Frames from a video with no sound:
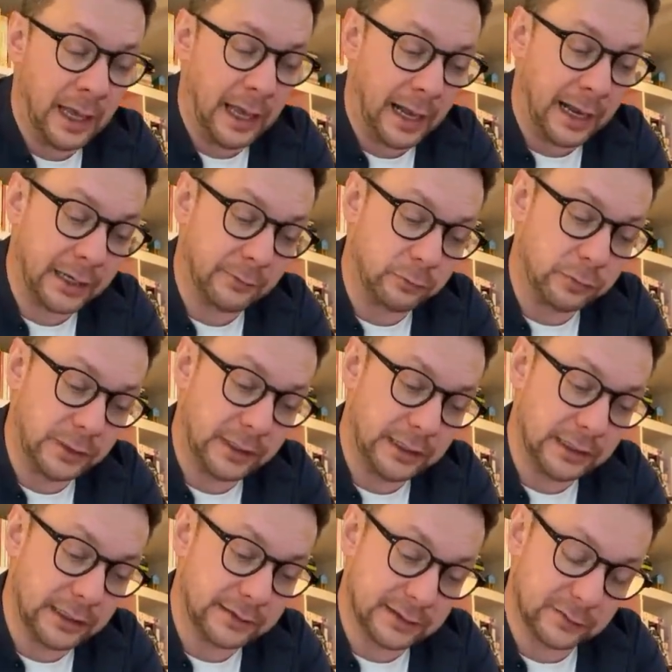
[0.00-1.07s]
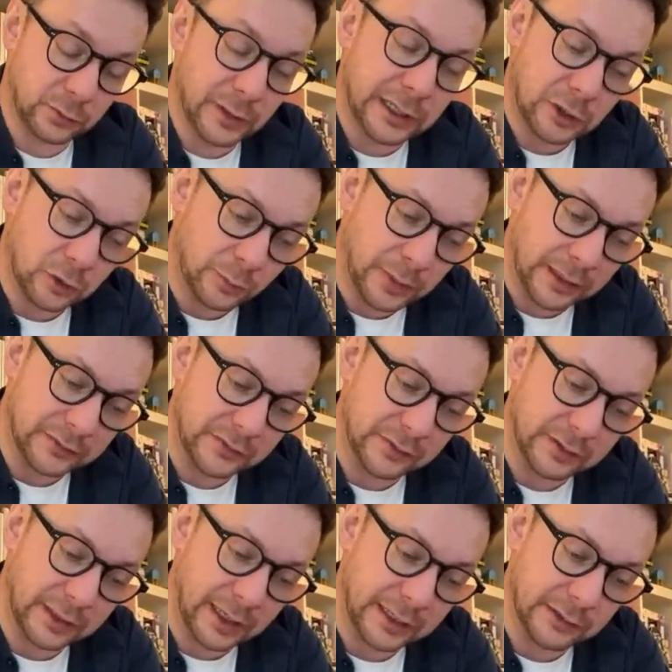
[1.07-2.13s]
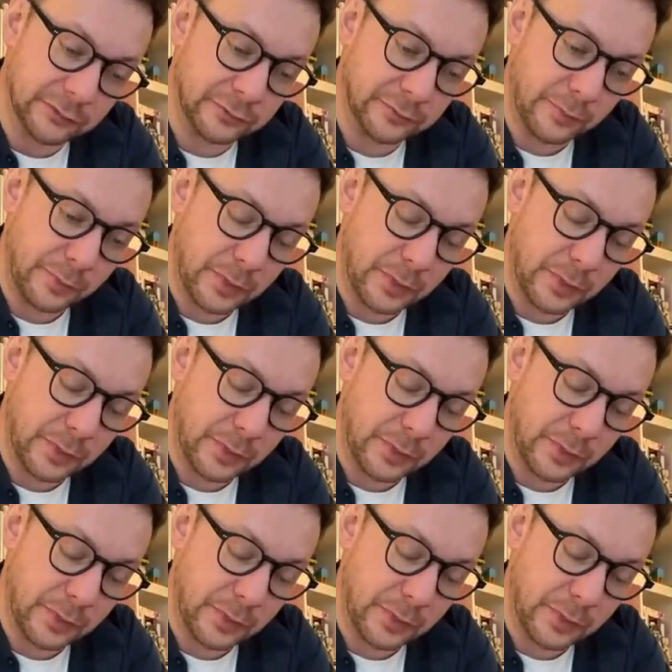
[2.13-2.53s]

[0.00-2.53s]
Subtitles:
And I realize that's why I come back to the kind of